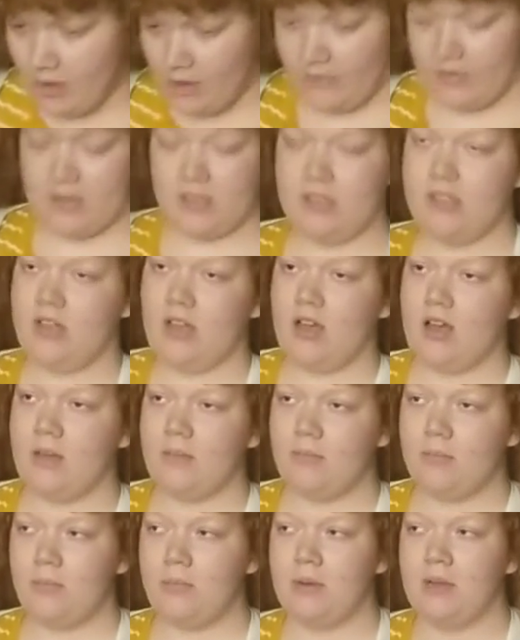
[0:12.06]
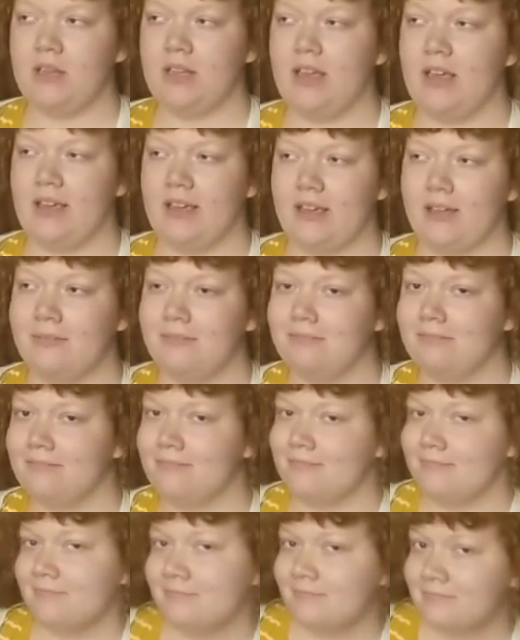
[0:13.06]
a muffin top, but like,
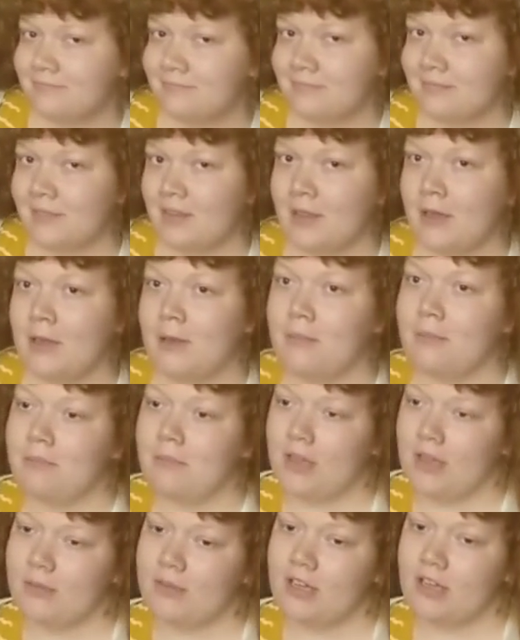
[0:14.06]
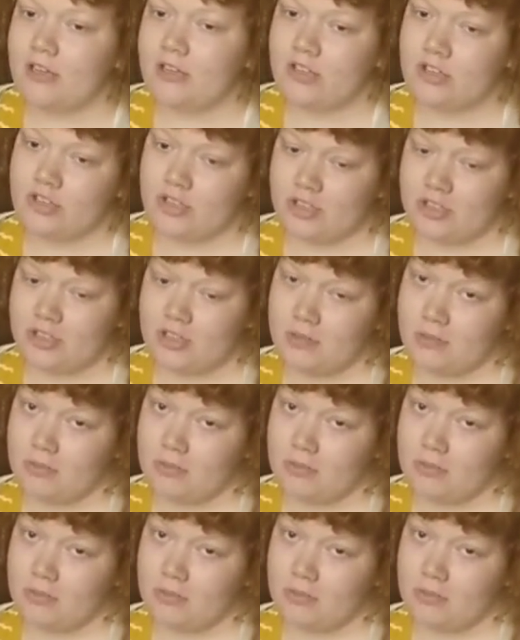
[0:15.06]
maybe I should just